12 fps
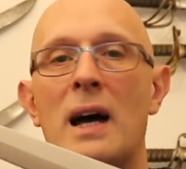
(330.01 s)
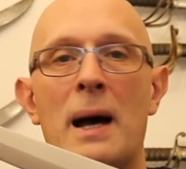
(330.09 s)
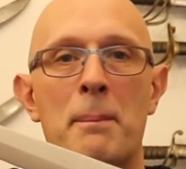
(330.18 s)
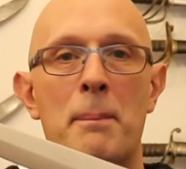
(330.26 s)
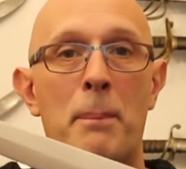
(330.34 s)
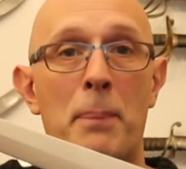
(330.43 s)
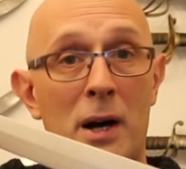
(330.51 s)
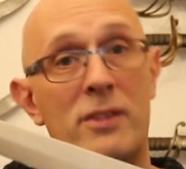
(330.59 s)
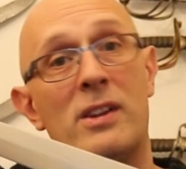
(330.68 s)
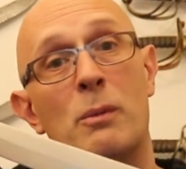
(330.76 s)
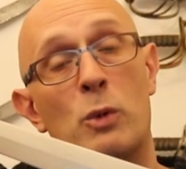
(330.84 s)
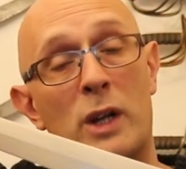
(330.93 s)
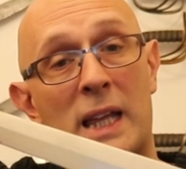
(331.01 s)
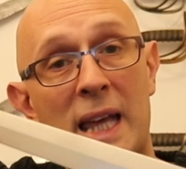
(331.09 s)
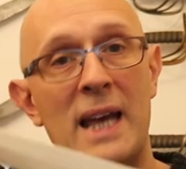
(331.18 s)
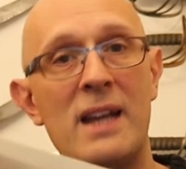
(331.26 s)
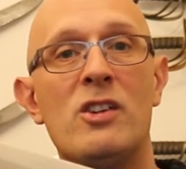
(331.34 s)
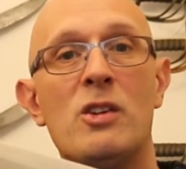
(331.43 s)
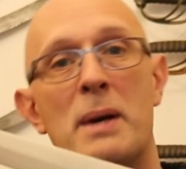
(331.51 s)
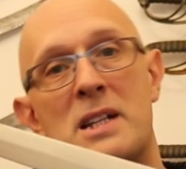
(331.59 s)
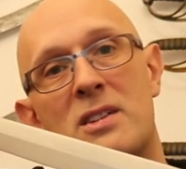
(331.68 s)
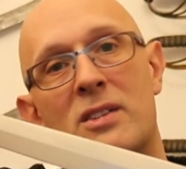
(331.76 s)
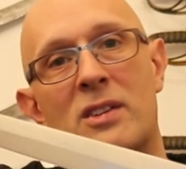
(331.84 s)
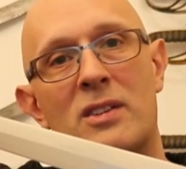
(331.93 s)
But what it can do
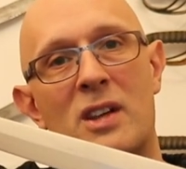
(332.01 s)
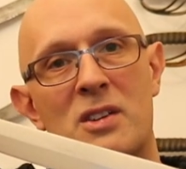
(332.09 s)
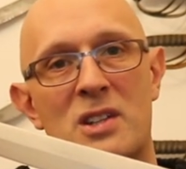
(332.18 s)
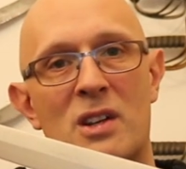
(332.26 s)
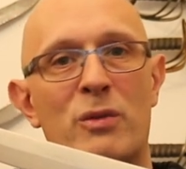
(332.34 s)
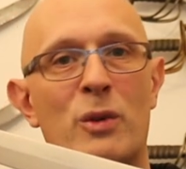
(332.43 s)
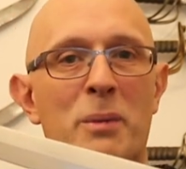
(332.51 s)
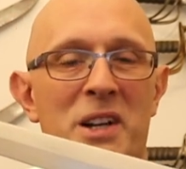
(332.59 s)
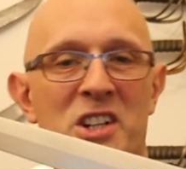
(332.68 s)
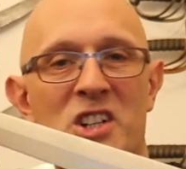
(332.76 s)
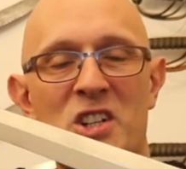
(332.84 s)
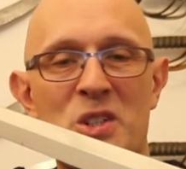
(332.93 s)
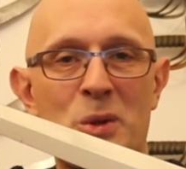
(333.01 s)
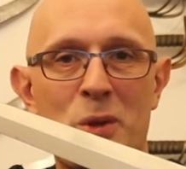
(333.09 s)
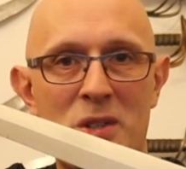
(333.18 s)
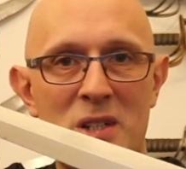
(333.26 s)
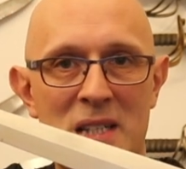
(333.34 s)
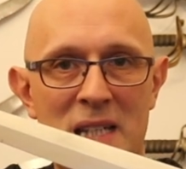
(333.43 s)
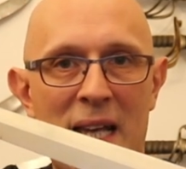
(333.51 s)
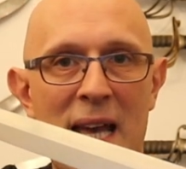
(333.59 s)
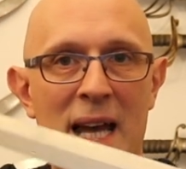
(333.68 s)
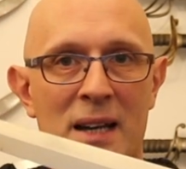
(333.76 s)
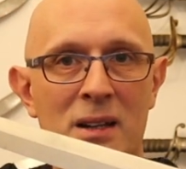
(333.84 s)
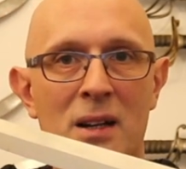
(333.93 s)
better than those aforementioned swords is it
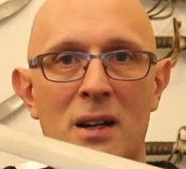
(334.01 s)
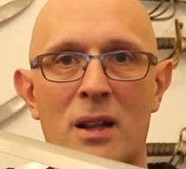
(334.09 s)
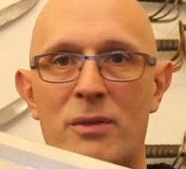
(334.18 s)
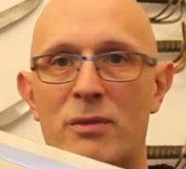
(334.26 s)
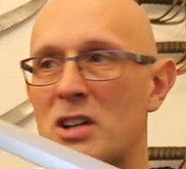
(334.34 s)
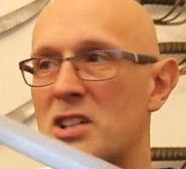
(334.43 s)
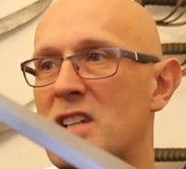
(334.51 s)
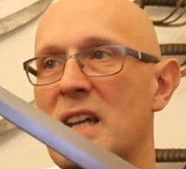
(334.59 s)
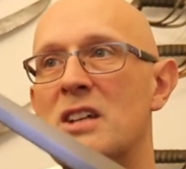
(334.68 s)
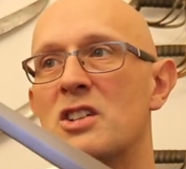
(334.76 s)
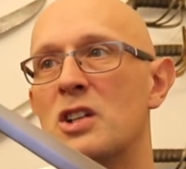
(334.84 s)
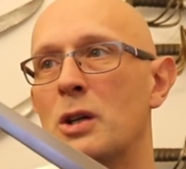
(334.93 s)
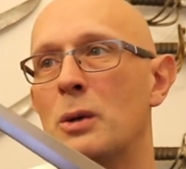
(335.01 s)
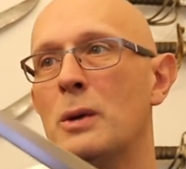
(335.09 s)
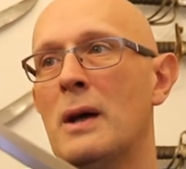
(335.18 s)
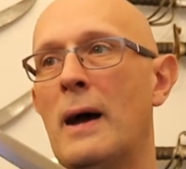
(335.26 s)
can thrust into